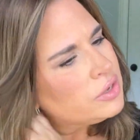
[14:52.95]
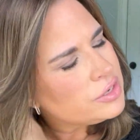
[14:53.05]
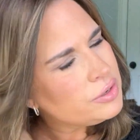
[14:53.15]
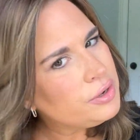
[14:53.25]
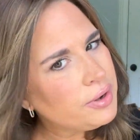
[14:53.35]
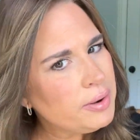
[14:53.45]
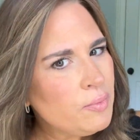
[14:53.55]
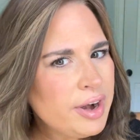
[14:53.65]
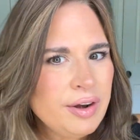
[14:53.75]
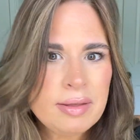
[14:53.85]
So you can
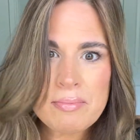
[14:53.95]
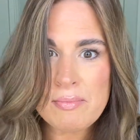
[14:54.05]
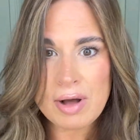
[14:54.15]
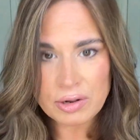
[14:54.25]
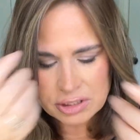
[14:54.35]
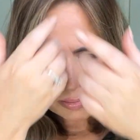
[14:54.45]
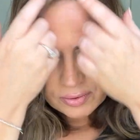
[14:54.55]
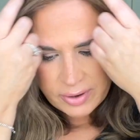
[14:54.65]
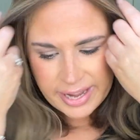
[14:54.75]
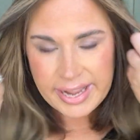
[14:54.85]
wear them multiple
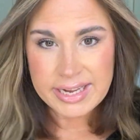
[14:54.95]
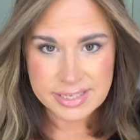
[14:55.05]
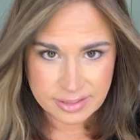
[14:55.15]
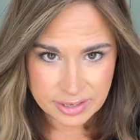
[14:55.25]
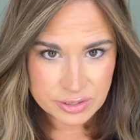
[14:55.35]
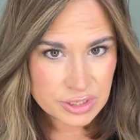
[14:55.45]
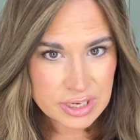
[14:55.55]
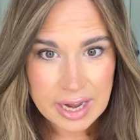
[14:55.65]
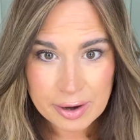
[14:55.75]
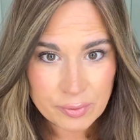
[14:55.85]
ways. There's
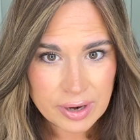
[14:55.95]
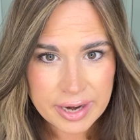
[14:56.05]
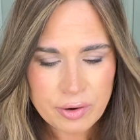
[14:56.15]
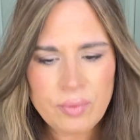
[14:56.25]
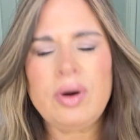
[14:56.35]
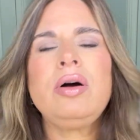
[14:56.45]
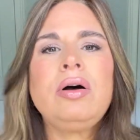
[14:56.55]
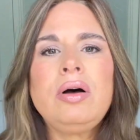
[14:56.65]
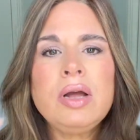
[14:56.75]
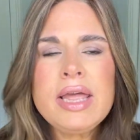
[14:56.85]
not right or
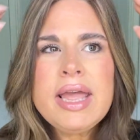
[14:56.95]
wrong.